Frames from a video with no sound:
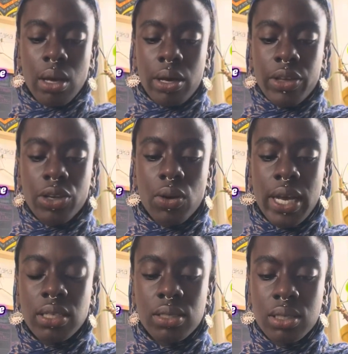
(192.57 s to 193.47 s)
think your
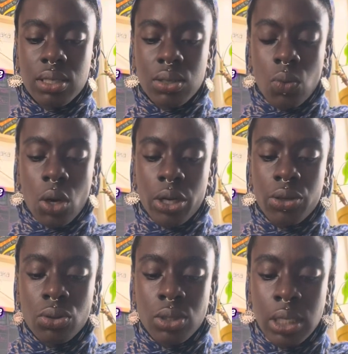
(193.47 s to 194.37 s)
ancestors are wanting you
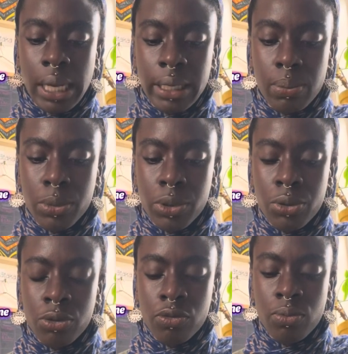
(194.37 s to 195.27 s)
all to like
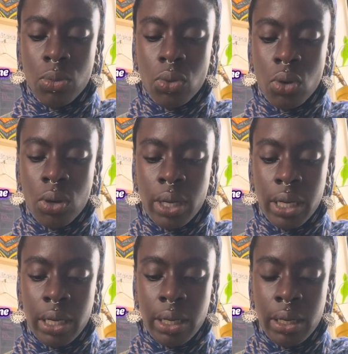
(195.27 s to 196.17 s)
move more
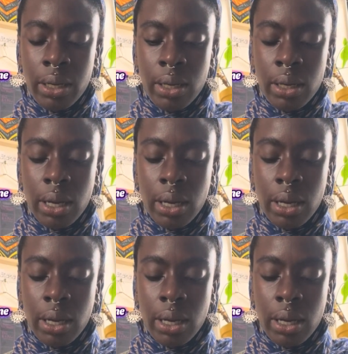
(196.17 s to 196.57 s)
in